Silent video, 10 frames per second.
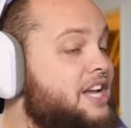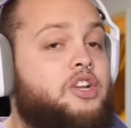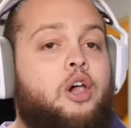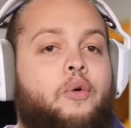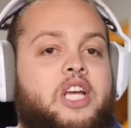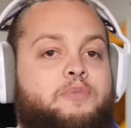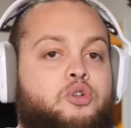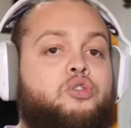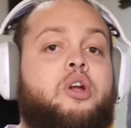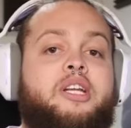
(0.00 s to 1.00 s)
As always, be
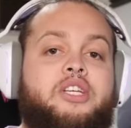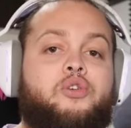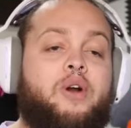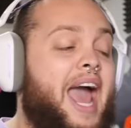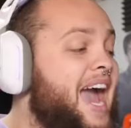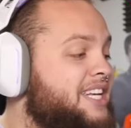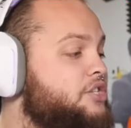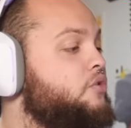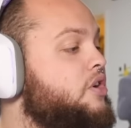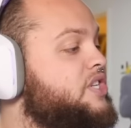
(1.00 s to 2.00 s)
sure to join the Discord at
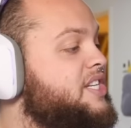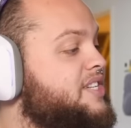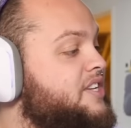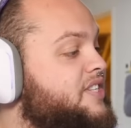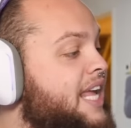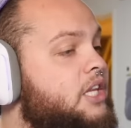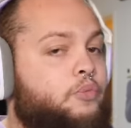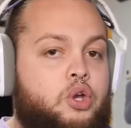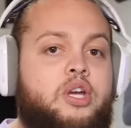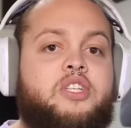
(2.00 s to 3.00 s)
discord.gg/stanley,
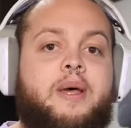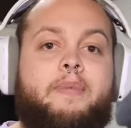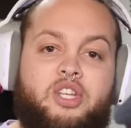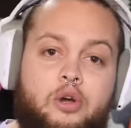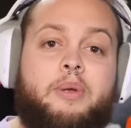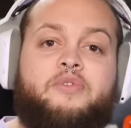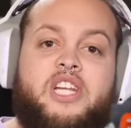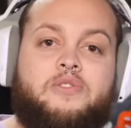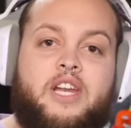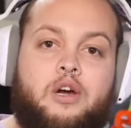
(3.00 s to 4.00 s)
where you can submit your memes for
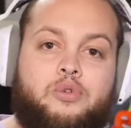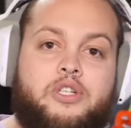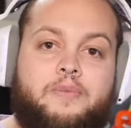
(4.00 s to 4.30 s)
these videos.